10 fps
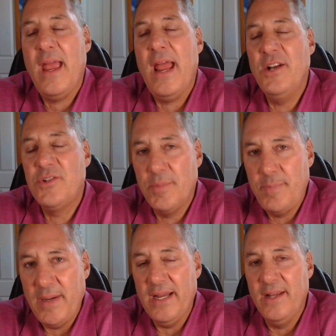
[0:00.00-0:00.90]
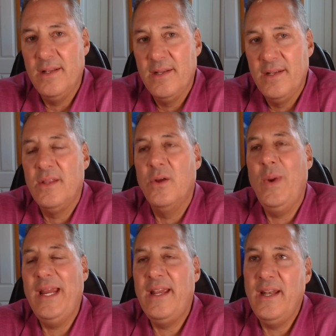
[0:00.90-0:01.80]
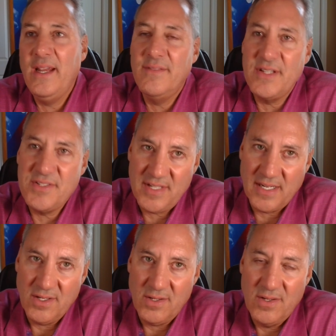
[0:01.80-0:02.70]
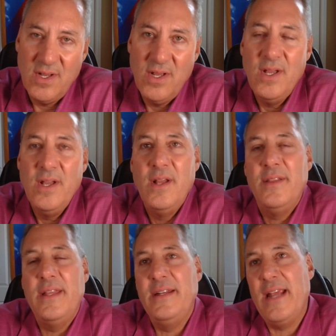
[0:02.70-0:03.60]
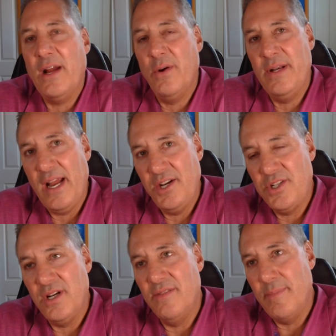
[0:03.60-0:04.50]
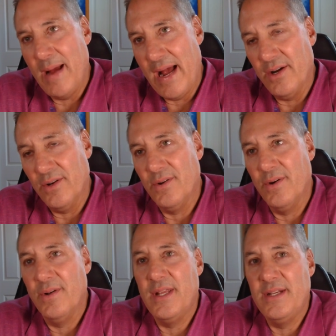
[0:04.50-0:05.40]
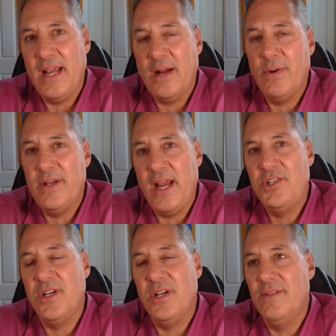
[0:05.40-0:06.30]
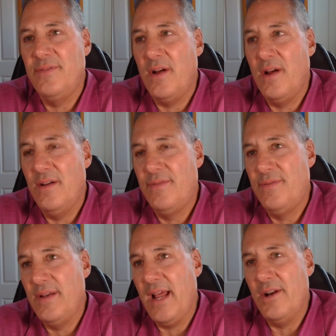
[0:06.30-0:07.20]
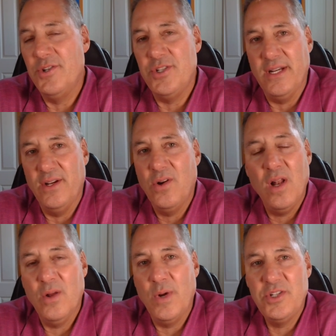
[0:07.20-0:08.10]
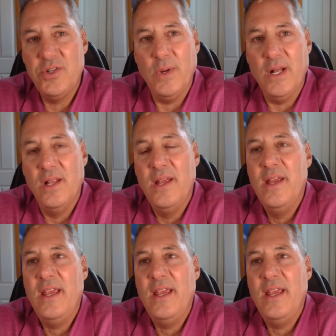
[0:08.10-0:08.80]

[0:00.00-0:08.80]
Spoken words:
Entropy, the weakening of a signal, the degradation of matter, or the degradation of energy, call it what you will.